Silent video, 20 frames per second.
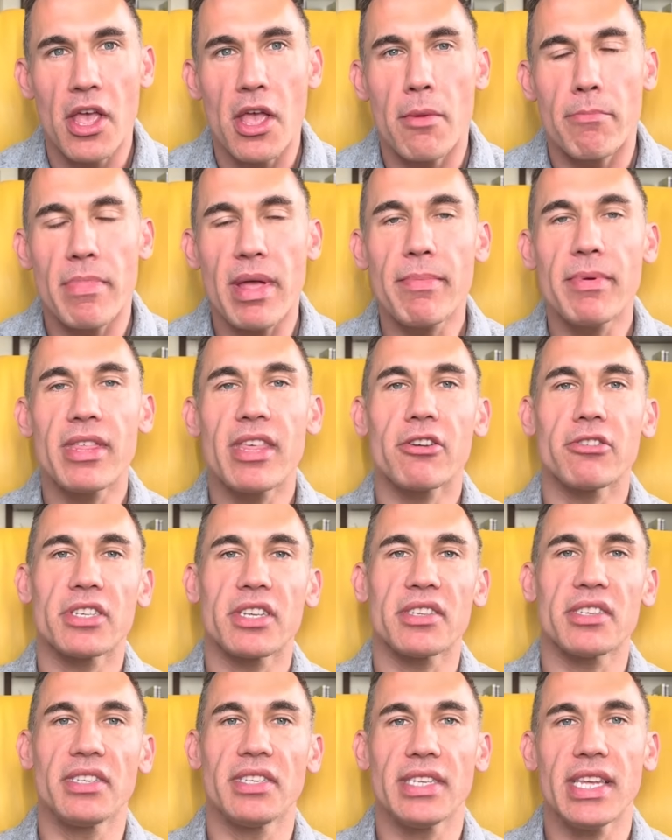Maybe there's a
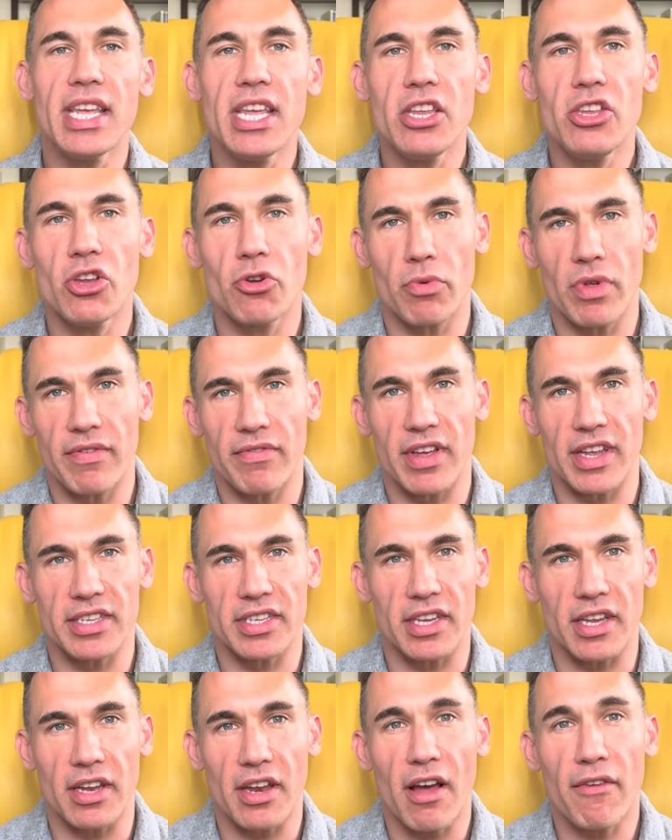scene you
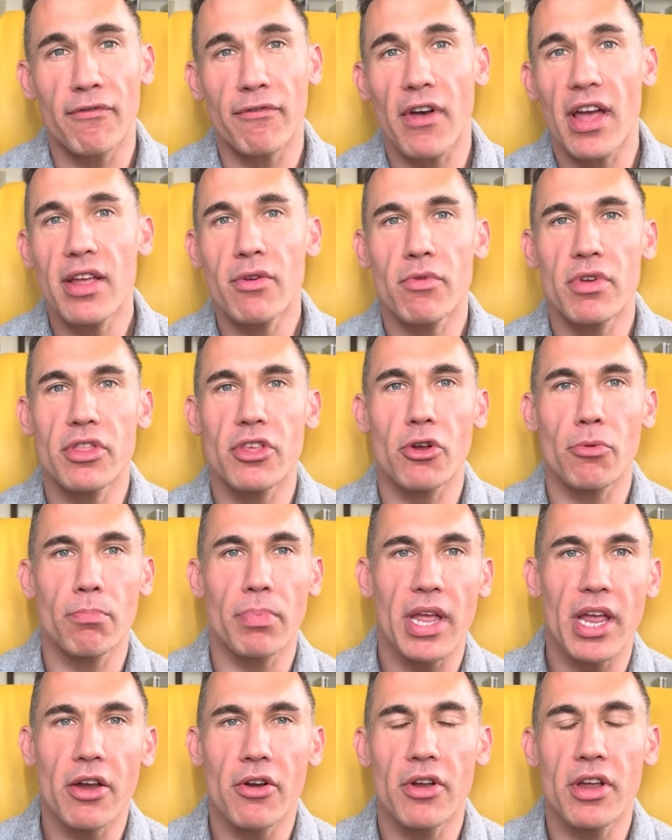revisit, a fight with your
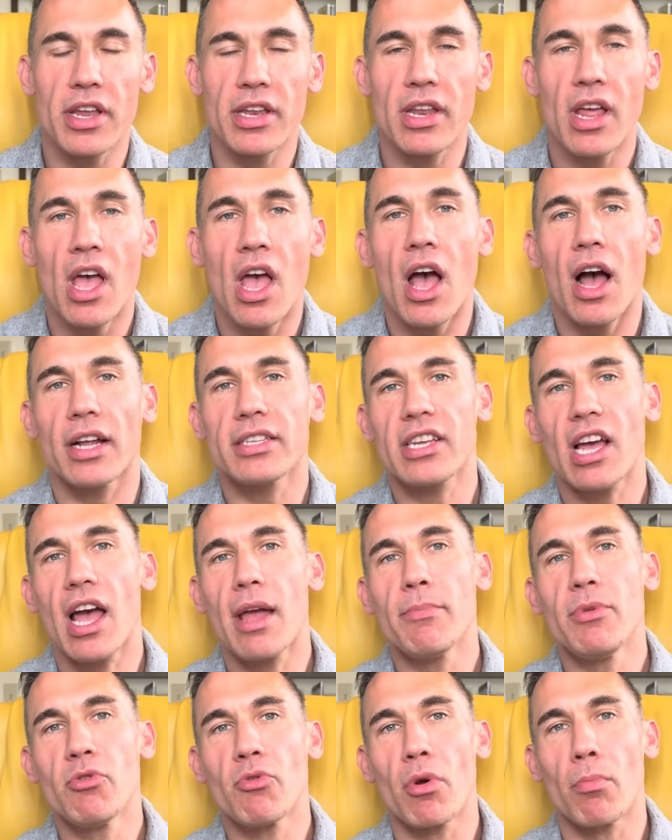parent, a
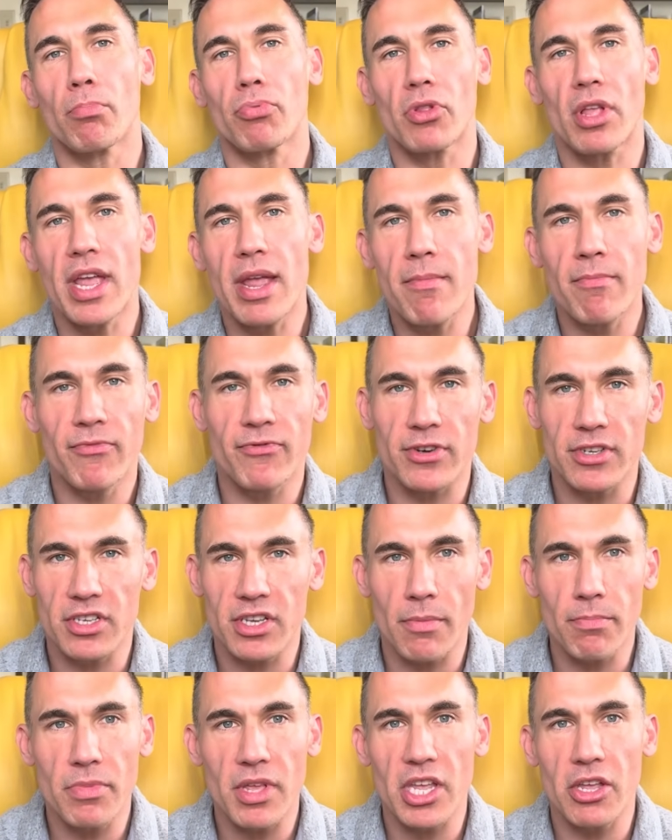time you were blamed for
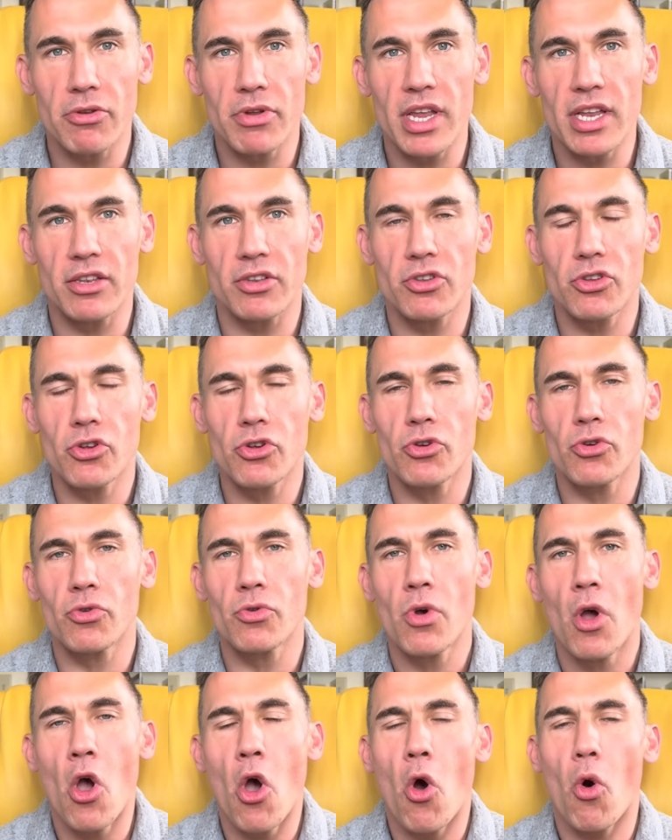something you didn't
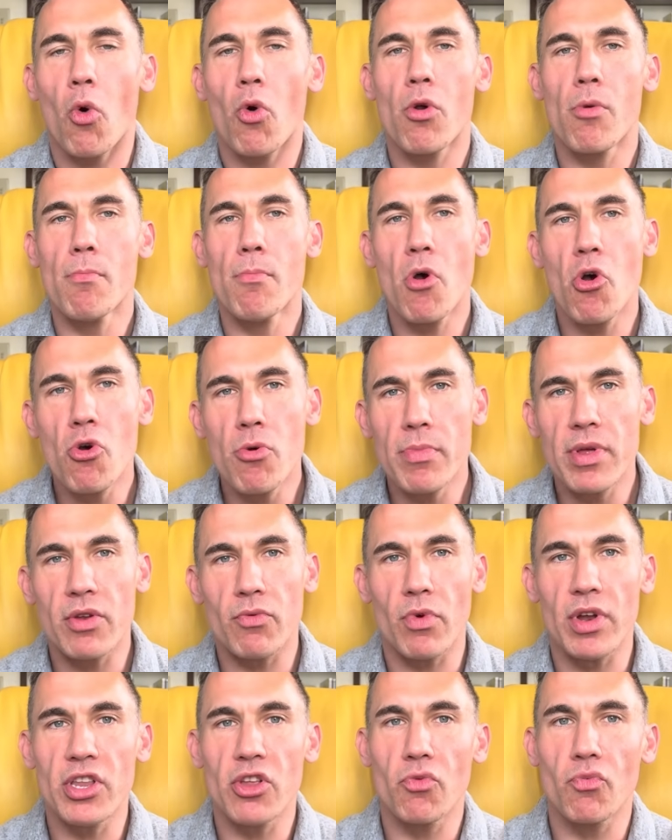do, or a moment
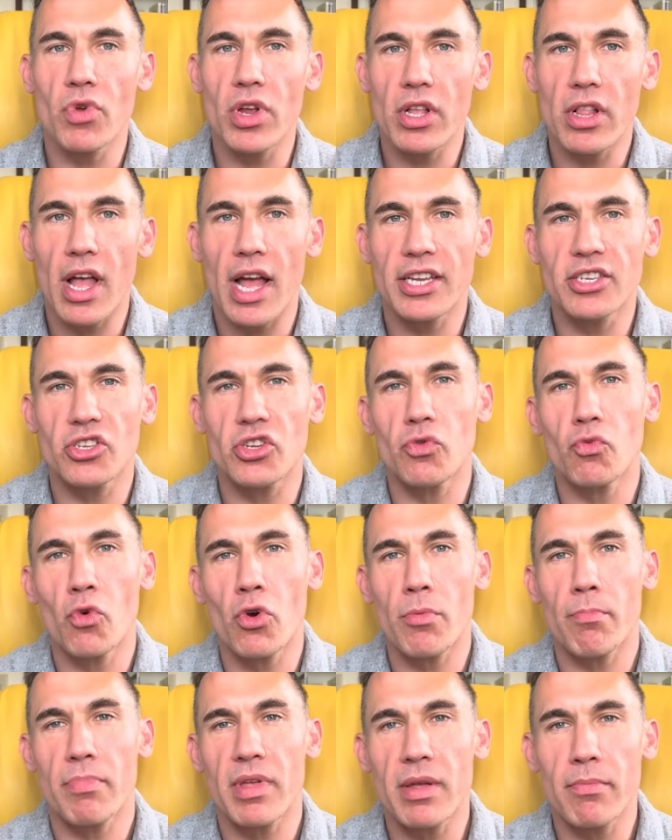when you realized you
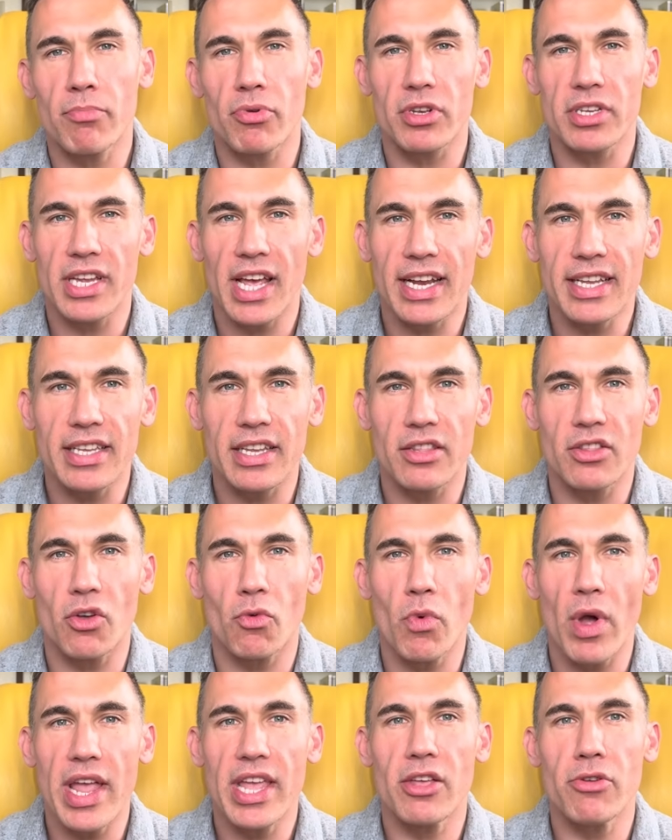weren't being protected the
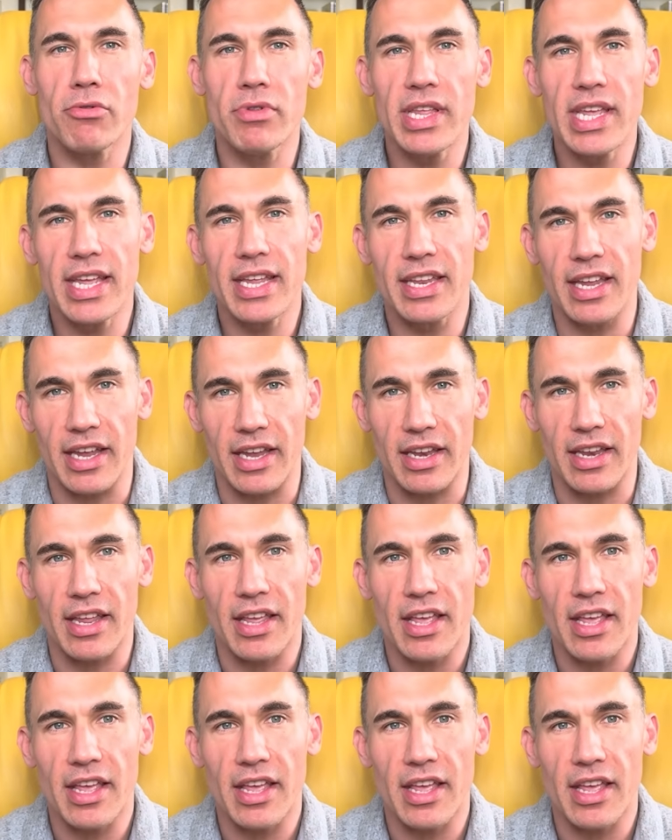way you needed.